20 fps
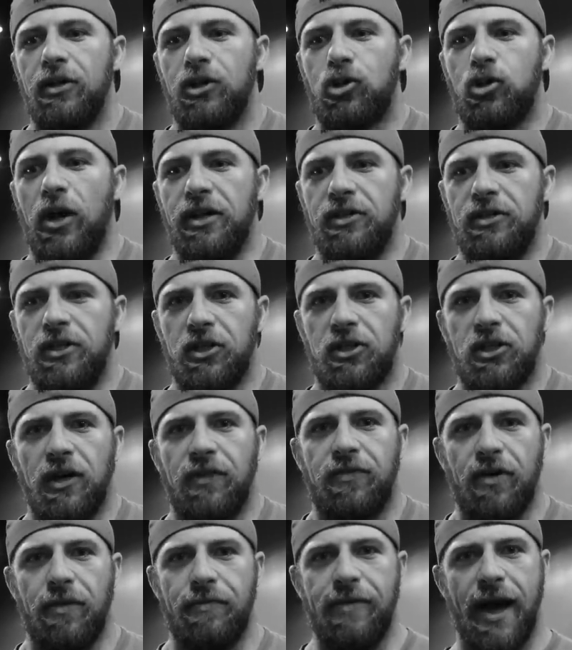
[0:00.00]

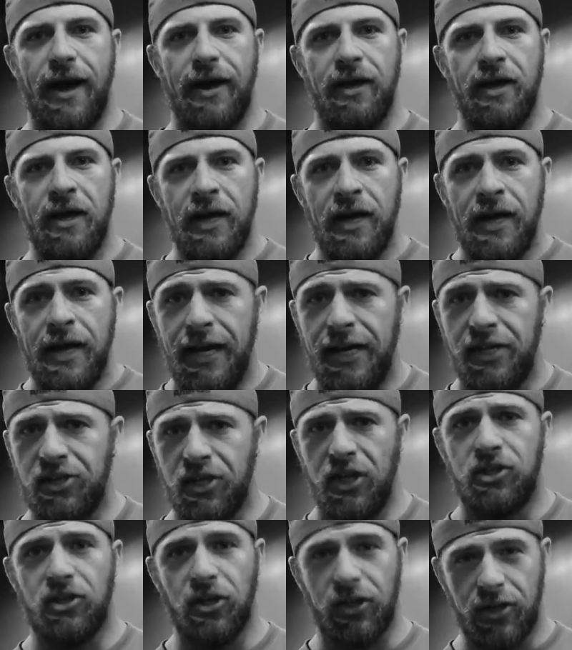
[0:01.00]
transition from that
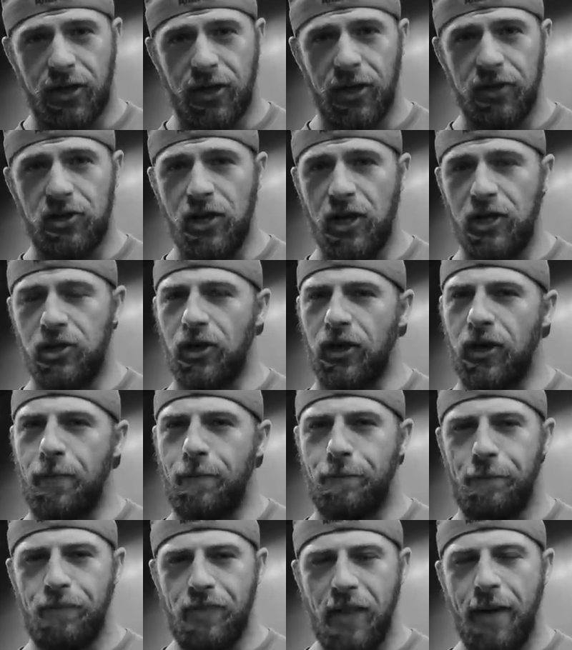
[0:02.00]
eccentric to concentric,
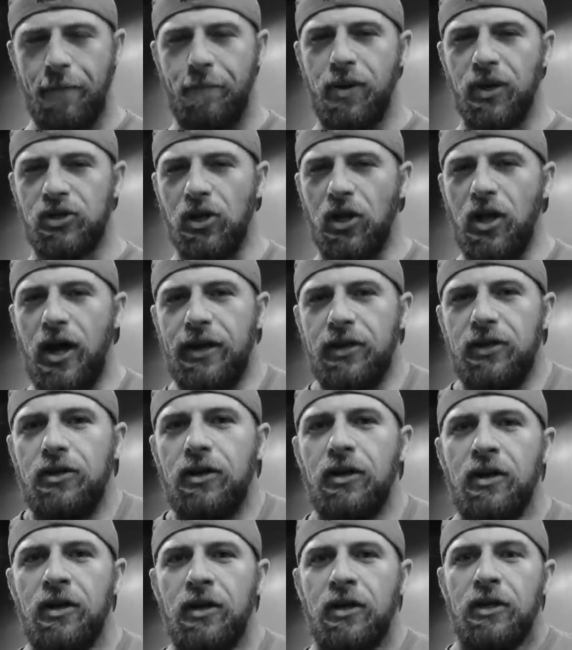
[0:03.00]
it puts a lot of
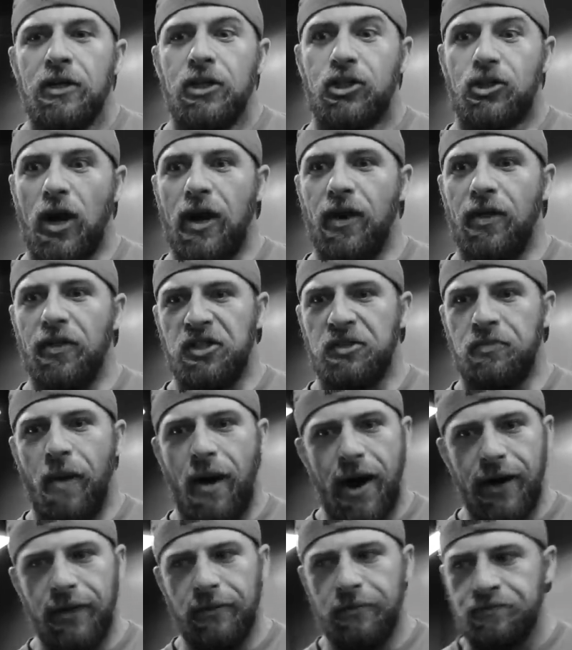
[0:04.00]
strain on the
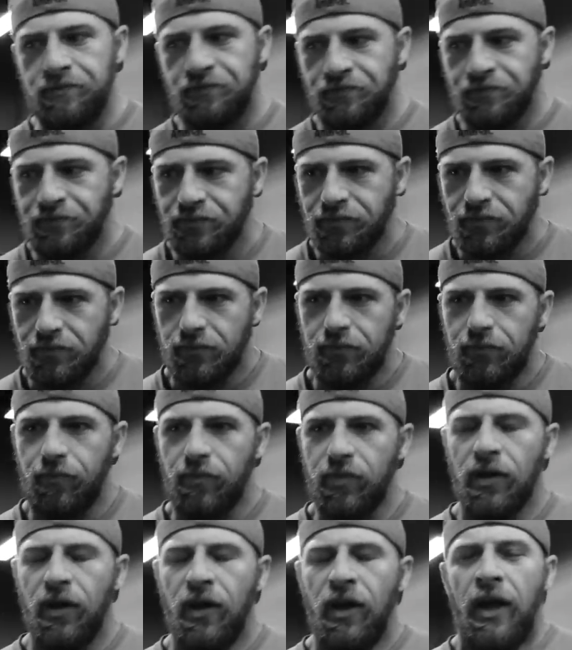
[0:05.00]
spine.
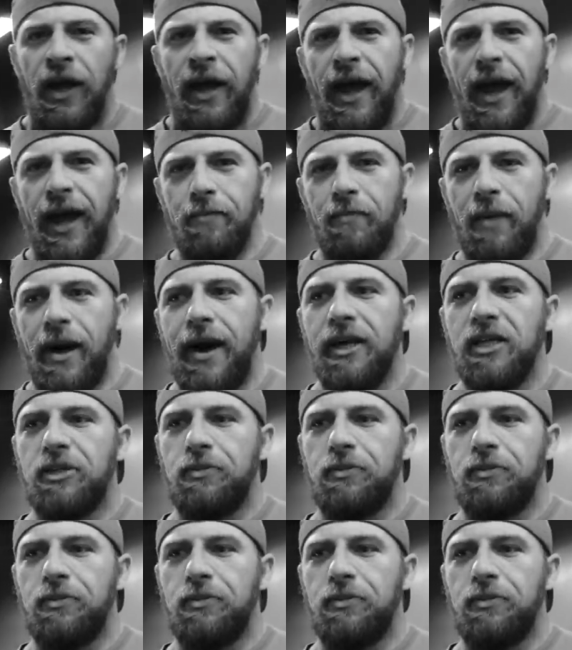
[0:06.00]
And my